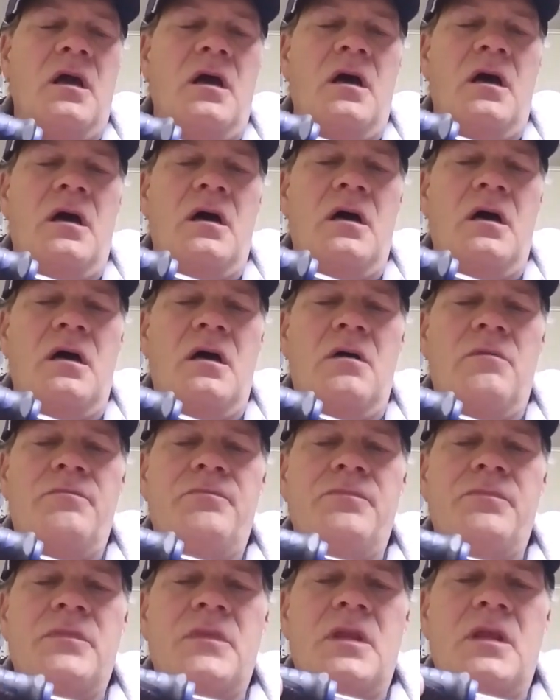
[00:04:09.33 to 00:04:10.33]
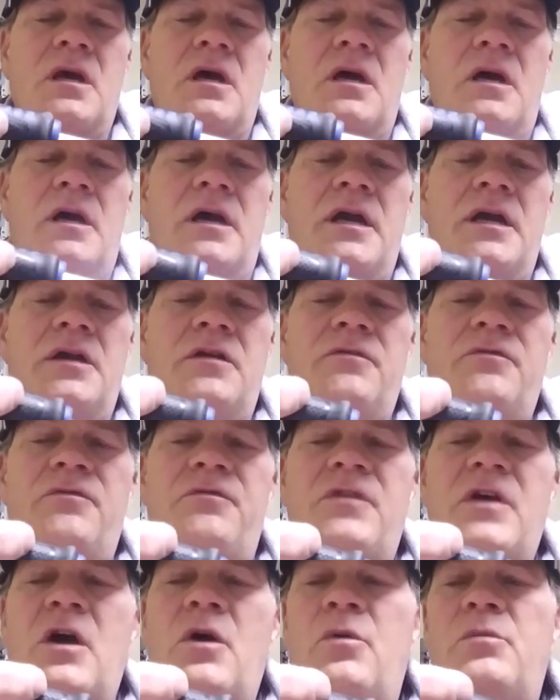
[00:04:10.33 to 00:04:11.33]
I
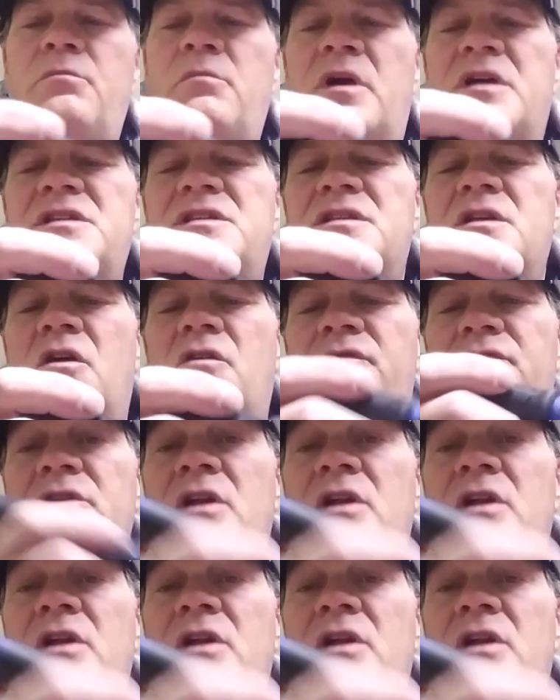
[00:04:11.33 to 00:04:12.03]
found myself